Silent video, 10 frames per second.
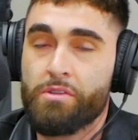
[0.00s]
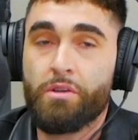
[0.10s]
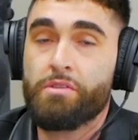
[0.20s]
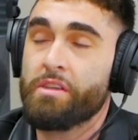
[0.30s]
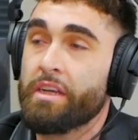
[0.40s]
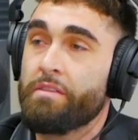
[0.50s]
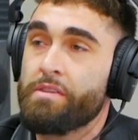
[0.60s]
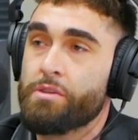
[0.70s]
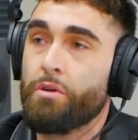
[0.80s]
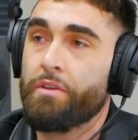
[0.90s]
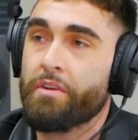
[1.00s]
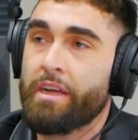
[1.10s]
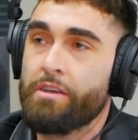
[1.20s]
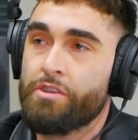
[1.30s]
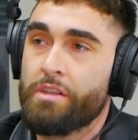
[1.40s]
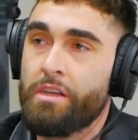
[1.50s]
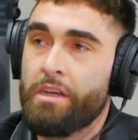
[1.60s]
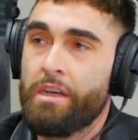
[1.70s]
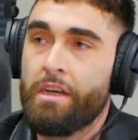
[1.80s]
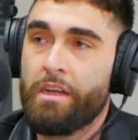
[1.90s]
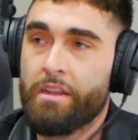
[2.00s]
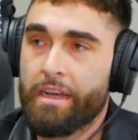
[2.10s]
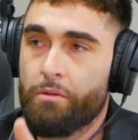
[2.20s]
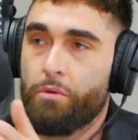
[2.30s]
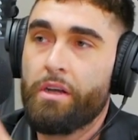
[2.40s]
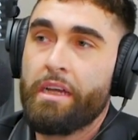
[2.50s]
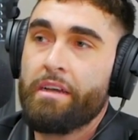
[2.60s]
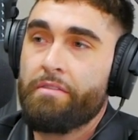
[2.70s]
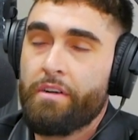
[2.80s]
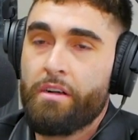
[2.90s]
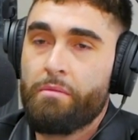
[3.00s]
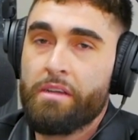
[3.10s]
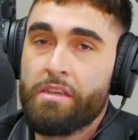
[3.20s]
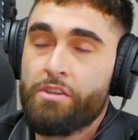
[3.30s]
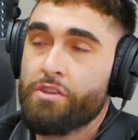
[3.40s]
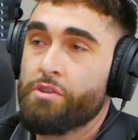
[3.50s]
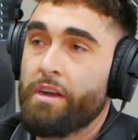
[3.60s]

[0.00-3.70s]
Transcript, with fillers: results in like a physical altercation? Like, what if um, a teacher is